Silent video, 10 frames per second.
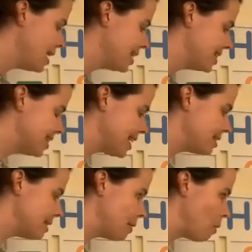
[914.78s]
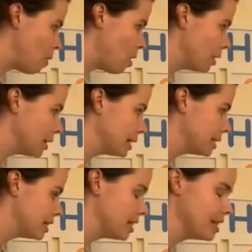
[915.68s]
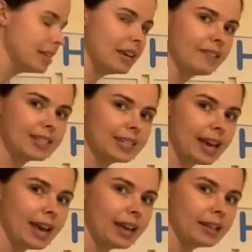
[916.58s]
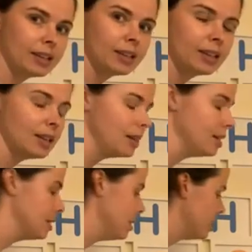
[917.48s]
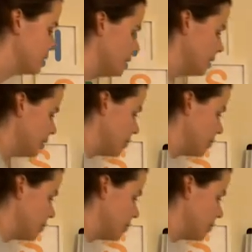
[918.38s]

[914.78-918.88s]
61 to the nearest 10 is 60.